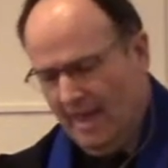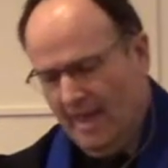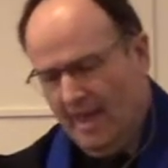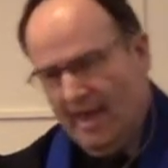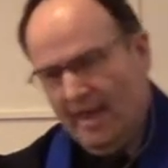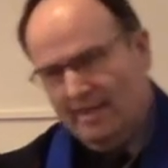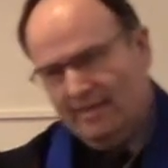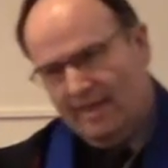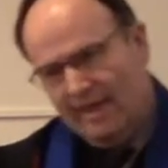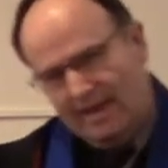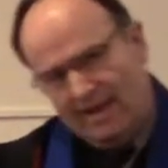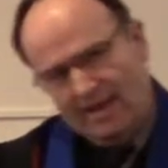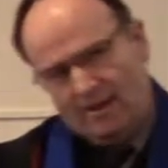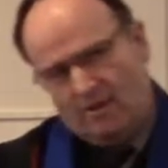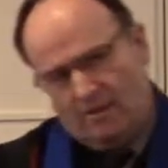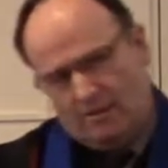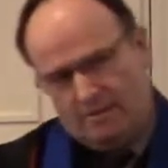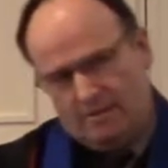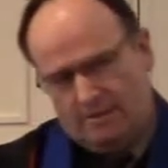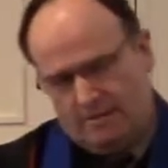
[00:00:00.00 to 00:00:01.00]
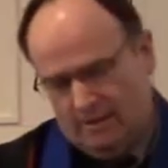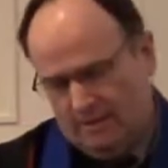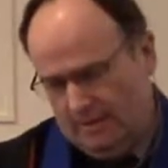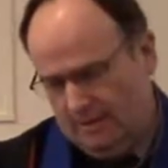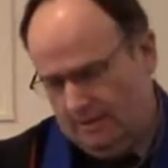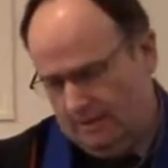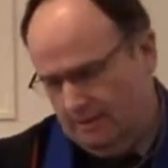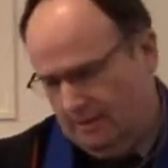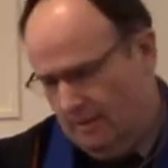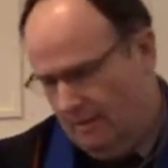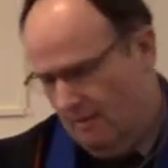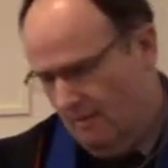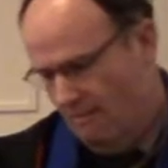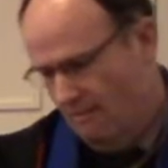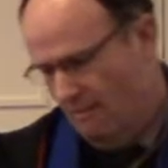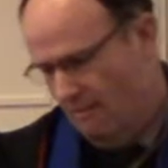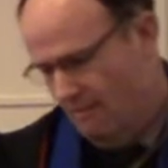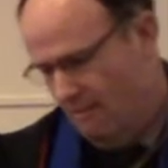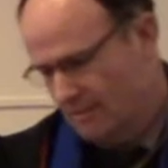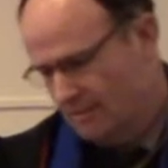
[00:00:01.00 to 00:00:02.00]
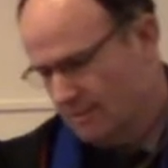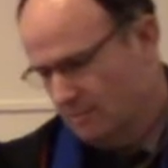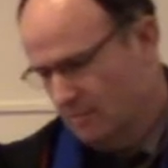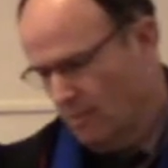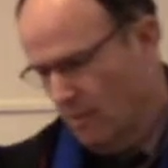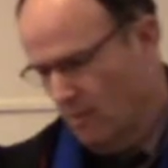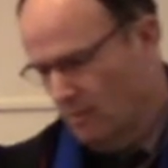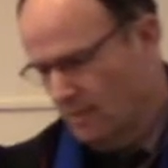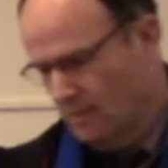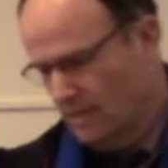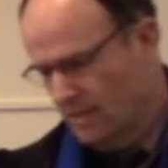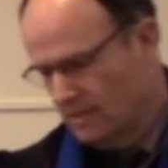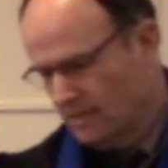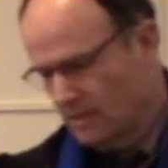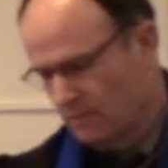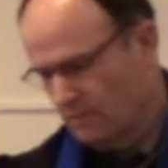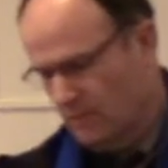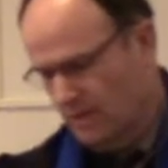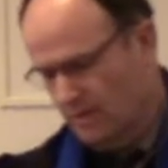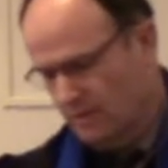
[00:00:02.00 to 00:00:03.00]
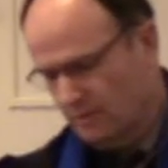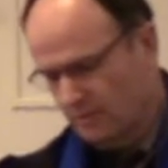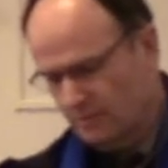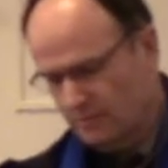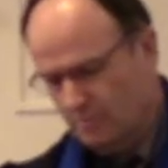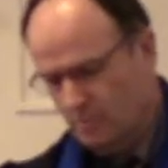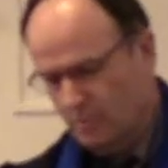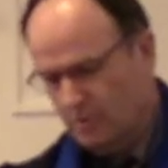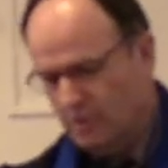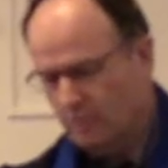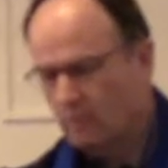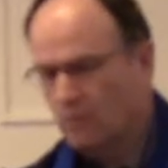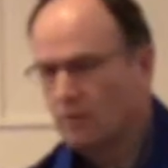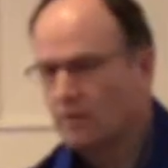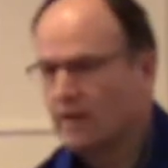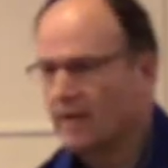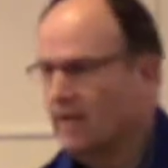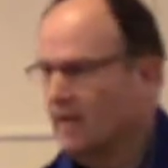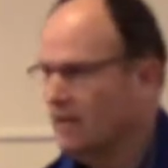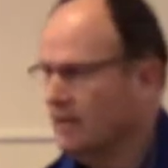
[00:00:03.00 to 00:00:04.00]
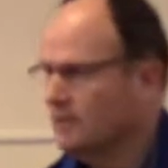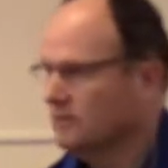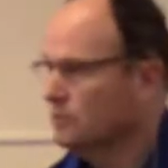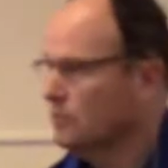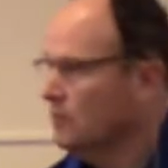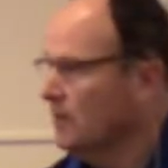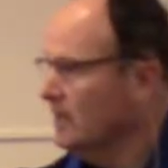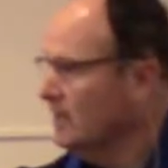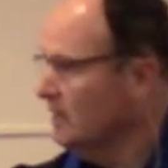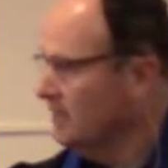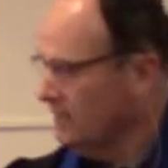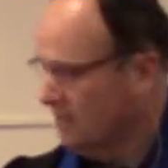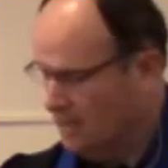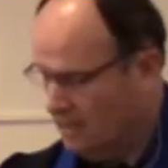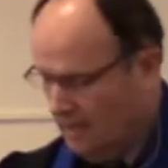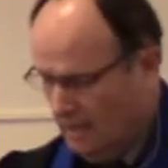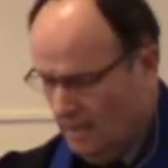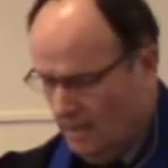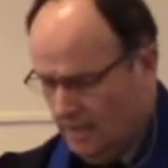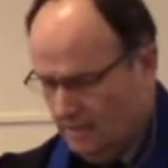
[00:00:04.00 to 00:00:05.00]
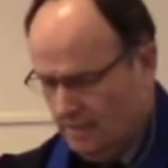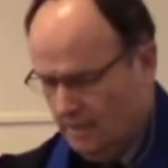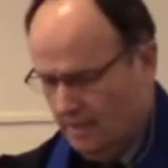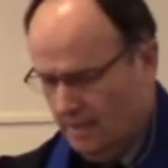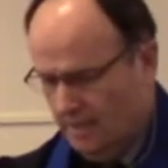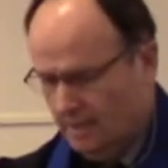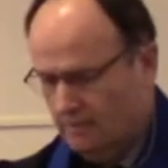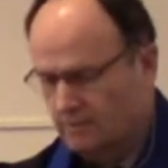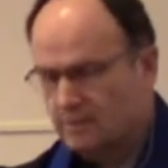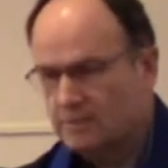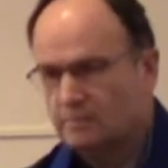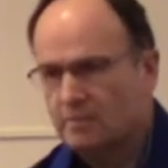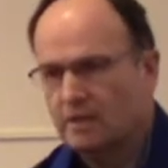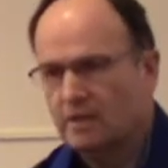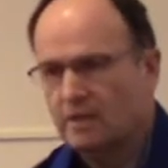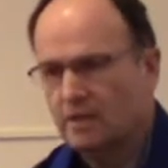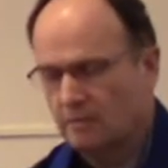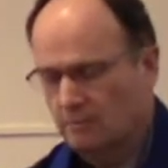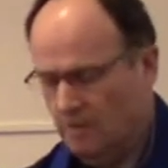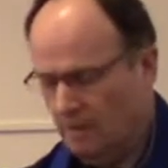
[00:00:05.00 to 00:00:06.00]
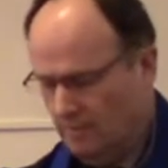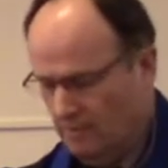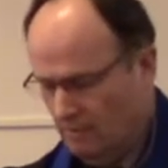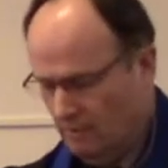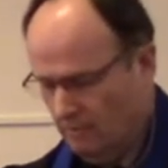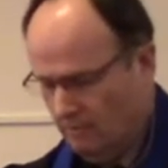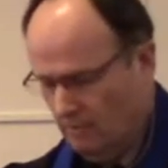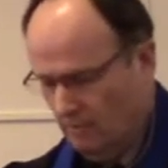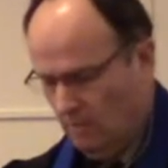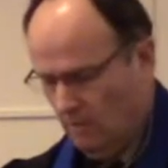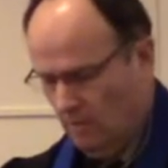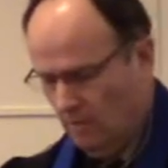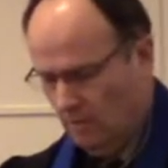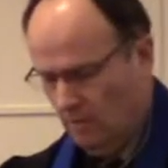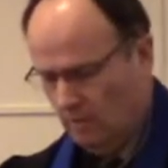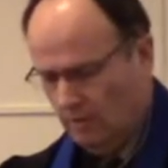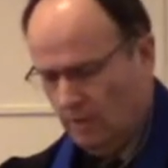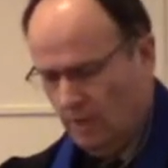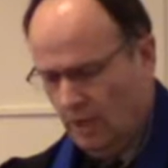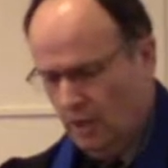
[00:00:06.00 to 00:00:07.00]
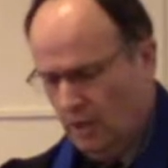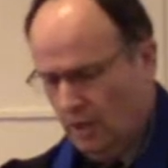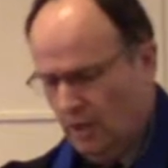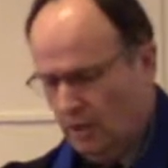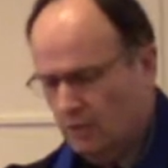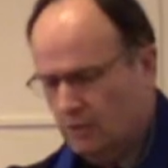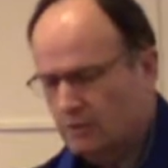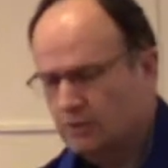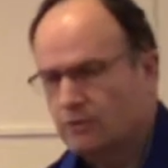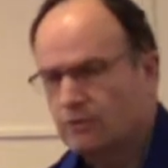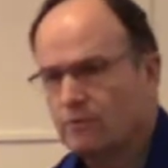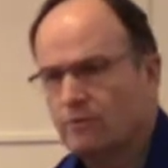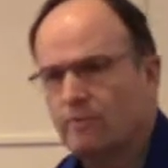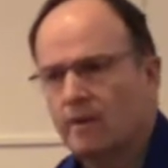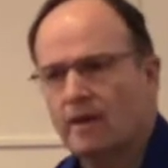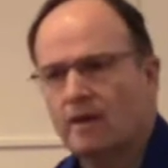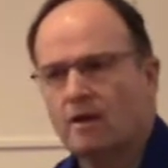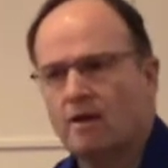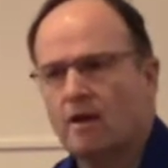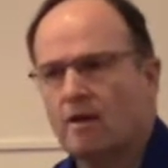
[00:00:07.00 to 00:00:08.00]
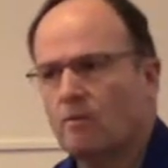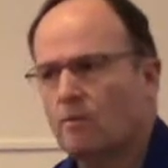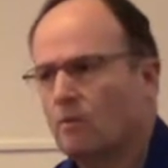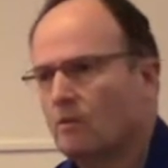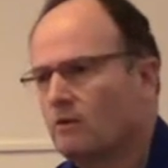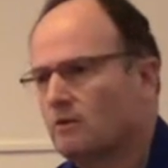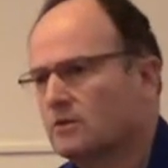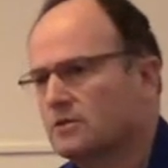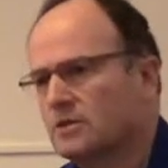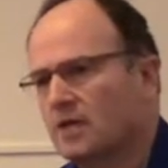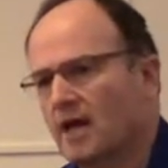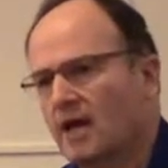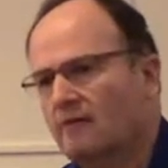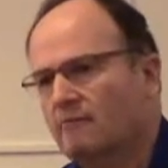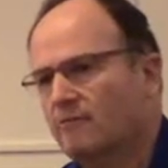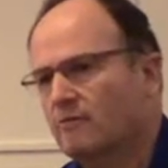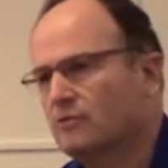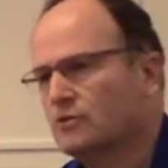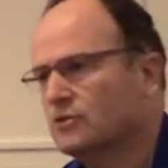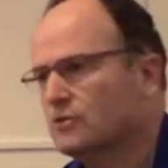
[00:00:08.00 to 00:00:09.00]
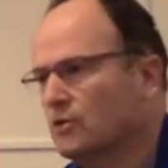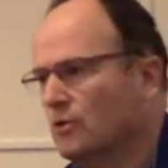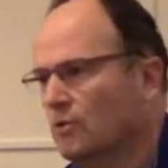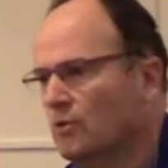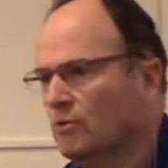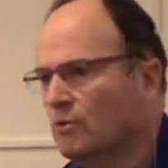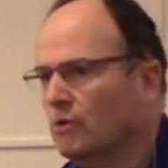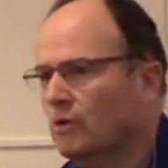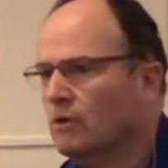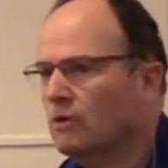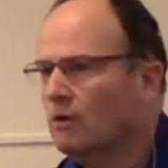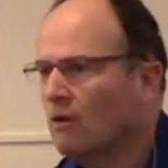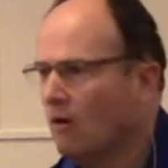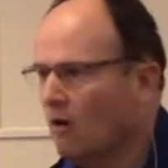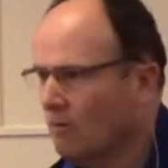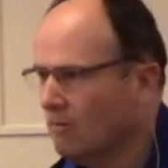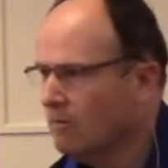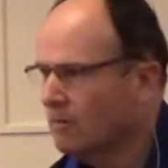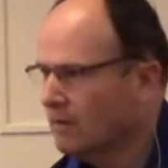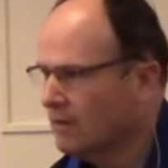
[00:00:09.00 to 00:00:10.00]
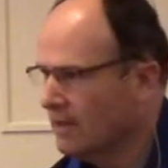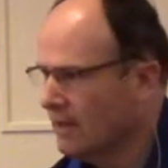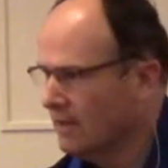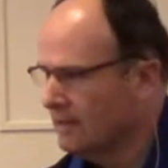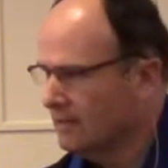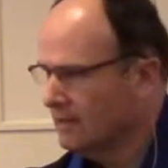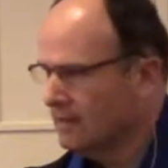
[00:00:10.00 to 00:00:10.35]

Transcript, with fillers: And then I got to thinking, as important as a written or spoken word is, we, the English-speaking people of the world, sure make our words ever so complicated.